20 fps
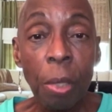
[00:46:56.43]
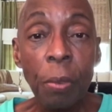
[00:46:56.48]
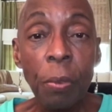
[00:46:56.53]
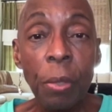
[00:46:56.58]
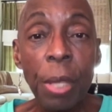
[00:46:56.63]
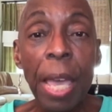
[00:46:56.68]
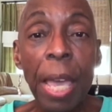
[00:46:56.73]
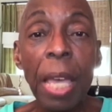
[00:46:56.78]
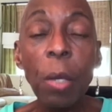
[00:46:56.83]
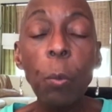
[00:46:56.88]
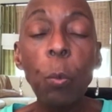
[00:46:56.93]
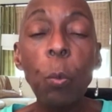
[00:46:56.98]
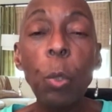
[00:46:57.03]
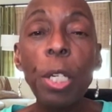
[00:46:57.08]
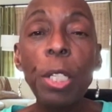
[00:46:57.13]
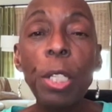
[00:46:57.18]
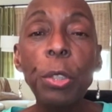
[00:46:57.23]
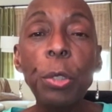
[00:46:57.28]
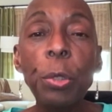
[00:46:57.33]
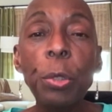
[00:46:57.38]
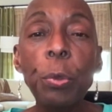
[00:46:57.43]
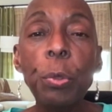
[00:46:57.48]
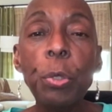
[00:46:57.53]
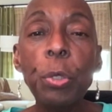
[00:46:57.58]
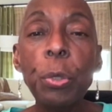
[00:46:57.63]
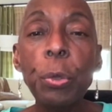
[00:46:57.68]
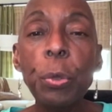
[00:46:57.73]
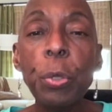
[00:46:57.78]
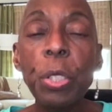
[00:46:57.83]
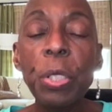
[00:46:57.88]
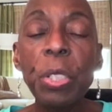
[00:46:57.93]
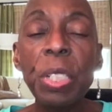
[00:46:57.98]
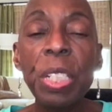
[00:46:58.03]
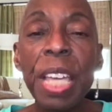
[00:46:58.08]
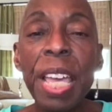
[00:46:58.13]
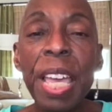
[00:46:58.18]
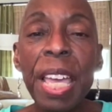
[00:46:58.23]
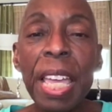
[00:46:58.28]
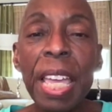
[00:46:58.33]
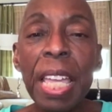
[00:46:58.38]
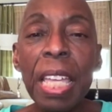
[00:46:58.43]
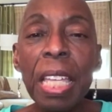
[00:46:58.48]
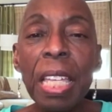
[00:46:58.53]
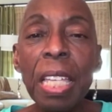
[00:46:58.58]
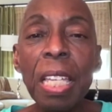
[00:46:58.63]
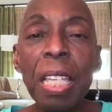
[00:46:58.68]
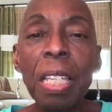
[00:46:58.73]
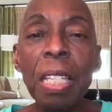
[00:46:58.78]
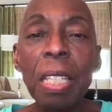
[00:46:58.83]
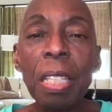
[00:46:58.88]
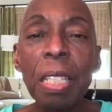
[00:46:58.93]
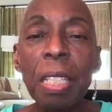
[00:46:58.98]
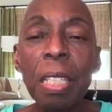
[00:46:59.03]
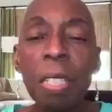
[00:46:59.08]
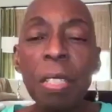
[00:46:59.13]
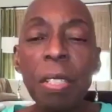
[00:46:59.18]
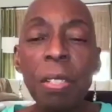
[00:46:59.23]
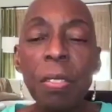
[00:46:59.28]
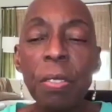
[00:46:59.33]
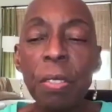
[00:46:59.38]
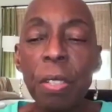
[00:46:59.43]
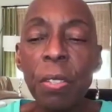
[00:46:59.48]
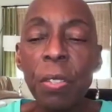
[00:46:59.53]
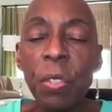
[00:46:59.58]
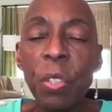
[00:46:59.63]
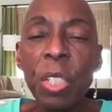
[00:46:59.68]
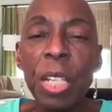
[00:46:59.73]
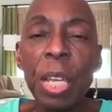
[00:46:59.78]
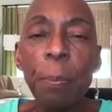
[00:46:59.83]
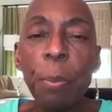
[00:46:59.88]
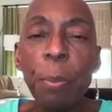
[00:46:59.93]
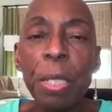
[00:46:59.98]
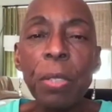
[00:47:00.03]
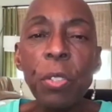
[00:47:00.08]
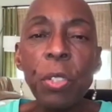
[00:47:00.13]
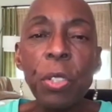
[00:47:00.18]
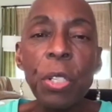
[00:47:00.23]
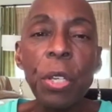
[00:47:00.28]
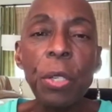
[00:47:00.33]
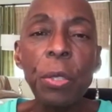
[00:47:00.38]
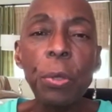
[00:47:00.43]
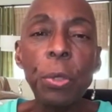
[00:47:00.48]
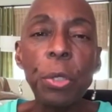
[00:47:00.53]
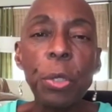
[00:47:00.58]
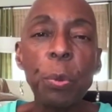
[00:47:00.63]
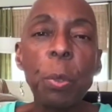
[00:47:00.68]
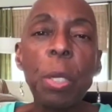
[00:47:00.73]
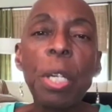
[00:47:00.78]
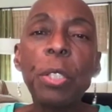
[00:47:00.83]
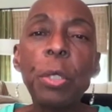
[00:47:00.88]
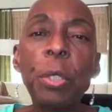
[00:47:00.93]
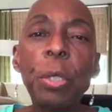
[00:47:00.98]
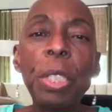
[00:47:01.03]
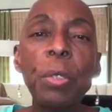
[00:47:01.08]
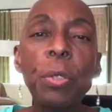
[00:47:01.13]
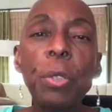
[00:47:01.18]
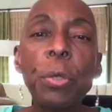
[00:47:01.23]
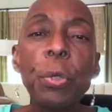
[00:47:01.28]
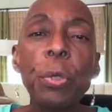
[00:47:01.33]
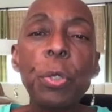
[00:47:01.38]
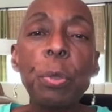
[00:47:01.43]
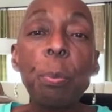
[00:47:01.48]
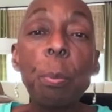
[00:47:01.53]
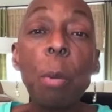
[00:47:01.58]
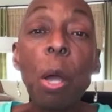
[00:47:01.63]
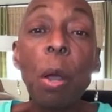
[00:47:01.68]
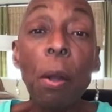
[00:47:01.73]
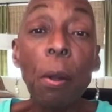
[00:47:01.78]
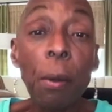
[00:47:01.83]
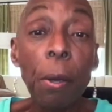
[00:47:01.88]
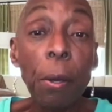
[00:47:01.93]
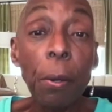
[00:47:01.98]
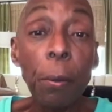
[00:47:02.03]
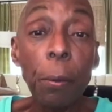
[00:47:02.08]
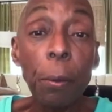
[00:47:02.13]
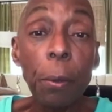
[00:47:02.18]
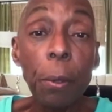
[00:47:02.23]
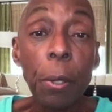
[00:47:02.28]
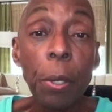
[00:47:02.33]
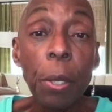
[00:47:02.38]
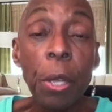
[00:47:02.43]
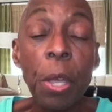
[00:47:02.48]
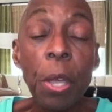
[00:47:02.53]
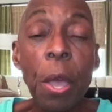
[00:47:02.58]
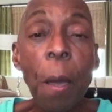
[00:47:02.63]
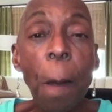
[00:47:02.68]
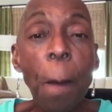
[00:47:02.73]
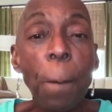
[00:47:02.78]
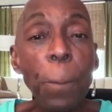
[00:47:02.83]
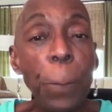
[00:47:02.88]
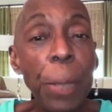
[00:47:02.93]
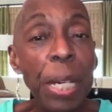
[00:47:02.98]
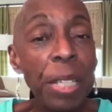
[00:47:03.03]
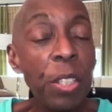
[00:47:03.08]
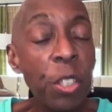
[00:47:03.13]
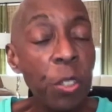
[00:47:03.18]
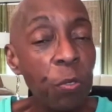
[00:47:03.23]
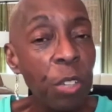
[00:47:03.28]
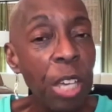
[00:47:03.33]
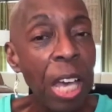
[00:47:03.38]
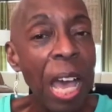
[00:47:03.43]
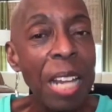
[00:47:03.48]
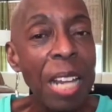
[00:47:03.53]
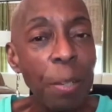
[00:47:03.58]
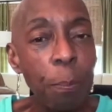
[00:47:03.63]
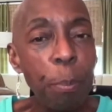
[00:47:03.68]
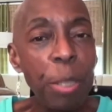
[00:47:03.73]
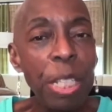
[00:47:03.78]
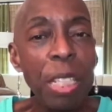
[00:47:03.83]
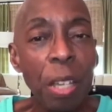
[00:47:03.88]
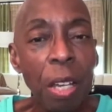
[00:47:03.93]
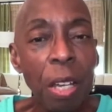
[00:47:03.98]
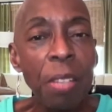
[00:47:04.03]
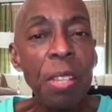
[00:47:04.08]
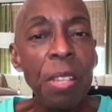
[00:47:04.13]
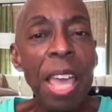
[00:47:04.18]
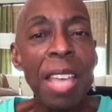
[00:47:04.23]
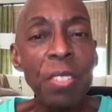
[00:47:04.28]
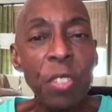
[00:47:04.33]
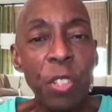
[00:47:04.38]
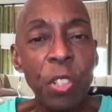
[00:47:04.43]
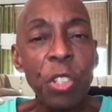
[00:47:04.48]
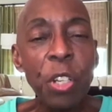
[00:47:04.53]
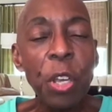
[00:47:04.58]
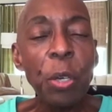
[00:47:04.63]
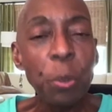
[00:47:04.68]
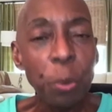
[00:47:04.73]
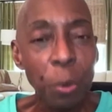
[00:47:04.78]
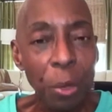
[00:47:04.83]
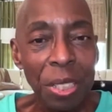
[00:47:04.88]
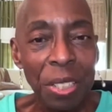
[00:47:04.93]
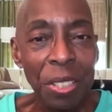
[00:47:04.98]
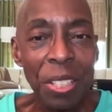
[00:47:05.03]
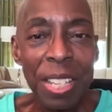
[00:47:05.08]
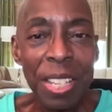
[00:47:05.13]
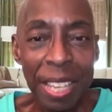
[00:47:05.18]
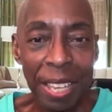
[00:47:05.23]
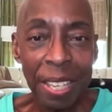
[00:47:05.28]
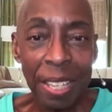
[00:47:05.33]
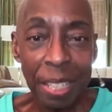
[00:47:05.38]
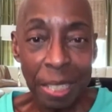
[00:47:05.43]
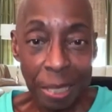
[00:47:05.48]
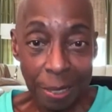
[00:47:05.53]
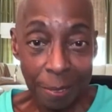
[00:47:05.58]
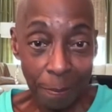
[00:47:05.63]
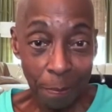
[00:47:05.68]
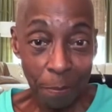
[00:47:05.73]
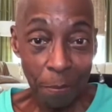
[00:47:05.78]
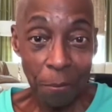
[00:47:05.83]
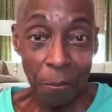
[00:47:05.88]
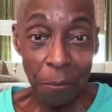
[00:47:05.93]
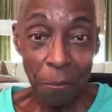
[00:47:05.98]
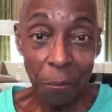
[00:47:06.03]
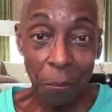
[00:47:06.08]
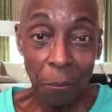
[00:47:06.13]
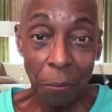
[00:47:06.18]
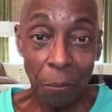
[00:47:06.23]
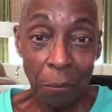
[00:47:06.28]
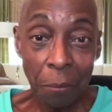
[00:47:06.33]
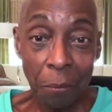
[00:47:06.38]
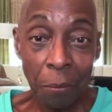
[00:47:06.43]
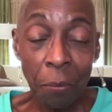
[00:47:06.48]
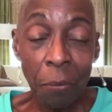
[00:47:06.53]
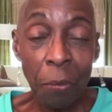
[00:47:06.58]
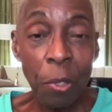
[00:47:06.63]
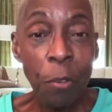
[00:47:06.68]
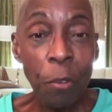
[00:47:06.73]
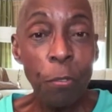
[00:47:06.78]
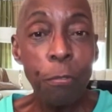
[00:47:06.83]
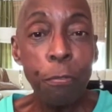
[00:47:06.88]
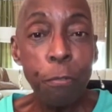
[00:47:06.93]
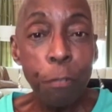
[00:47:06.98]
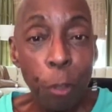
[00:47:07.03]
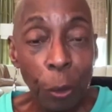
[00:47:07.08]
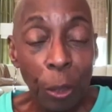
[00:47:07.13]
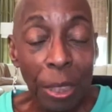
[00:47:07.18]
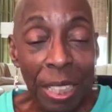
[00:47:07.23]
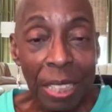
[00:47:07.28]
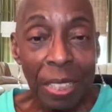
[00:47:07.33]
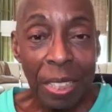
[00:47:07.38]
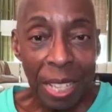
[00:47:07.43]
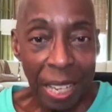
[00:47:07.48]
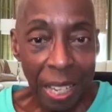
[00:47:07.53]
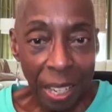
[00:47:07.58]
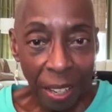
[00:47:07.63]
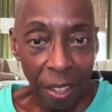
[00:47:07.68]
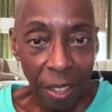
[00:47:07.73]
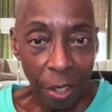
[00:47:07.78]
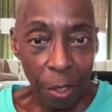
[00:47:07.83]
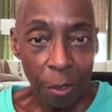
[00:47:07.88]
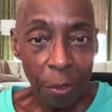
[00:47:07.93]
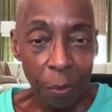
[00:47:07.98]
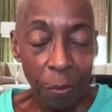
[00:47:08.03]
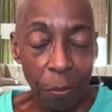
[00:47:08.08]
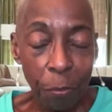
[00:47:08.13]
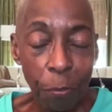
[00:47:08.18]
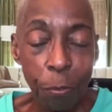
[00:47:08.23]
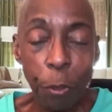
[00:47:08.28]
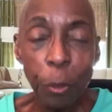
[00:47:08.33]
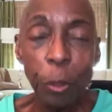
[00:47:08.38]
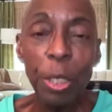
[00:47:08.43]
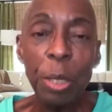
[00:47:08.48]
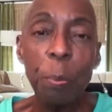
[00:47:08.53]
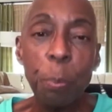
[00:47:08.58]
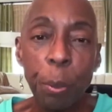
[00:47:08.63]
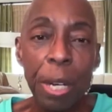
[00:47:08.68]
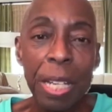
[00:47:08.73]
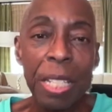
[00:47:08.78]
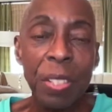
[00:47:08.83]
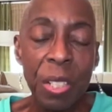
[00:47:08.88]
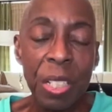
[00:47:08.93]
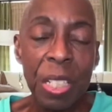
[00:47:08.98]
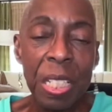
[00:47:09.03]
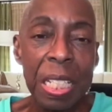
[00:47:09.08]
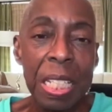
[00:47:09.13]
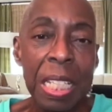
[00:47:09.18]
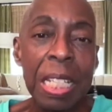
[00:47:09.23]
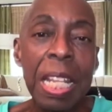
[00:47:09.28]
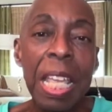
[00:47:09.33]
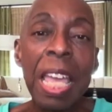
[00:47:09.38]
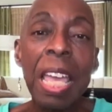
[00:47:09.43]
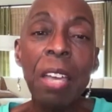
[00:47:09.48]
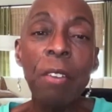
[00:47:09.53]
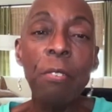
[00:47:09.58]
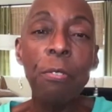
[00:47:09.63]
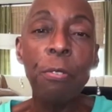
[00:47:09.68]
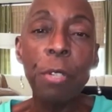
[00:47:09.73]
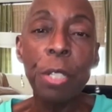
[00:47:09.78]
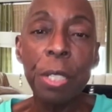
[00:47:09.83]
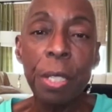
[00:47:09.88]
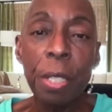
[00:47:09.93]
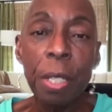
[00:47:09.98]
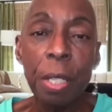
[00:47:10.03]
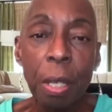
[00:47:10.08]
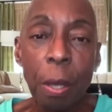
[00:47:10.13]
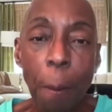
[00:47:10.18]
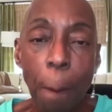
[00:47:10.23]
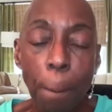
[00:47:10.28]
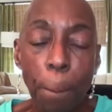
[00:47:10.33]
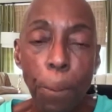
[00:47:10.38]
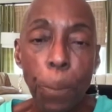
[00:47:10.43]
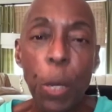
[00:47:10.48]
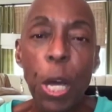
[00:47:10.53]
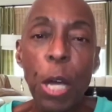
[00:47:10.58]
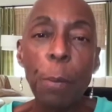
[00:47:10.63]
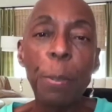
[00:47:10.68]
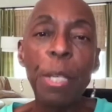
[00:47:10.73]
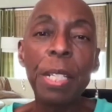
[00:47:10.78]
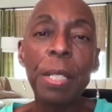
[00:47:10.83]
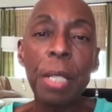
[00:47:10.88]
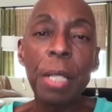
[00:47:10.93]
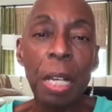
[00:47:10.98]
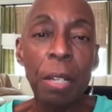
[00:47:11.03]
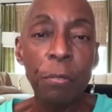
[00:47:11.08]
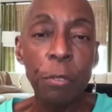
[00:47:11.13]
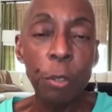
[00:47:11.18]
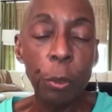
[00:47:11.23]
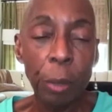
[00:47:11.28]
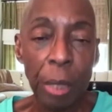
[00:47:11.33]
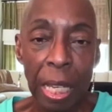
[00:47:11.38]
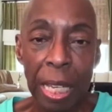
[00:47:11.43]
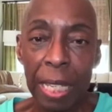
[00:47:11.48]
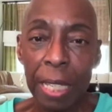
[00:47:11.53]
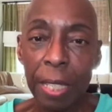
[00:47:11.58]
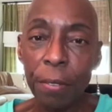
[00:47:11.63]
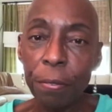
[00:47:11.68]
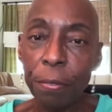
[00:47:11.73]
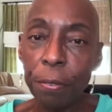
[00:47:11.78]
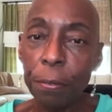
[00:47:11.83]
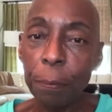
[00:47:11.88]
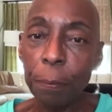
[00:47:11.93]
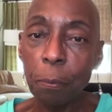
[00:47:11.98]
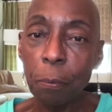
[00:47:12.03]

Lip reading: that what you do today is a stepping stone to what you can tomorrow. But you've got to be on that stone today, fully there, fully present in every moment of your life.